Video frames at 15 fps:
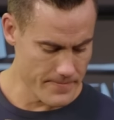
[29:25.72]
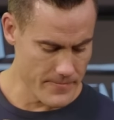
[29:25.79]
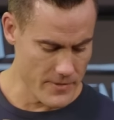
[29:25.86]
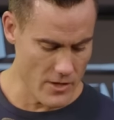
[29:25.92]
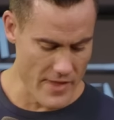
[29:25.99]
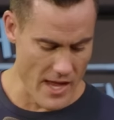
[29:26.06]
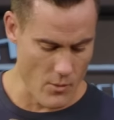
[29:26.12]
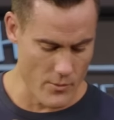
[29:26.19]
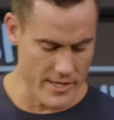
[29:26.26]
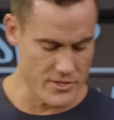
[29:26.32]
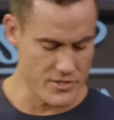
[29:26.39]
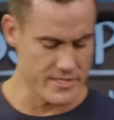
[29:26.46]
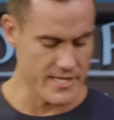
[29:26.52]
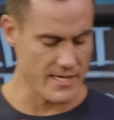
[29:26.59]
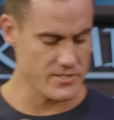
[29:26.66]
you know, that week
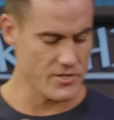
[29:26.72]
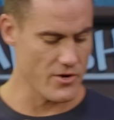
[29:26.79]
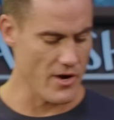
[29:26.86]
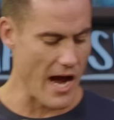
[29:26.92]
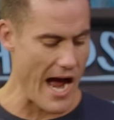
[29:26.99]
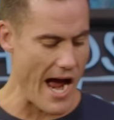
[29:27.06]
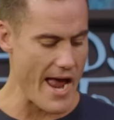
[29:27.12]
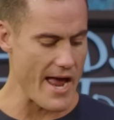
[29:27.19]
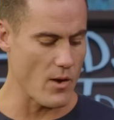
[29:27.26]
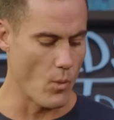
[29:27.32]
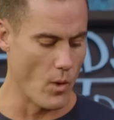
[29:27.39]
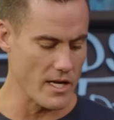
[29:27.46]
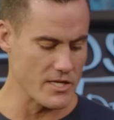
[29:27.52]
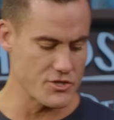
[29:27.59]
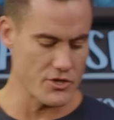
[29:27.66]
she texted her, hi, I
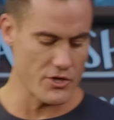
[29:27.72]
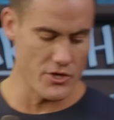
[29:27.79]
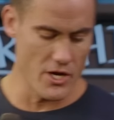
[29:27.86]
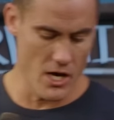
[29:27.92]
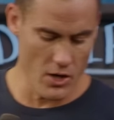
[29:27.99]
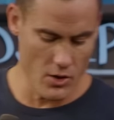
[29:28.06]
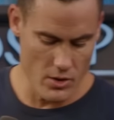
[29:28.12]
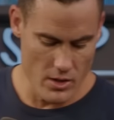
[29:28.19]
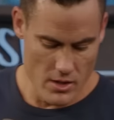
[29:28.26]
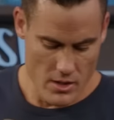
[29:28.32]
wanted you to know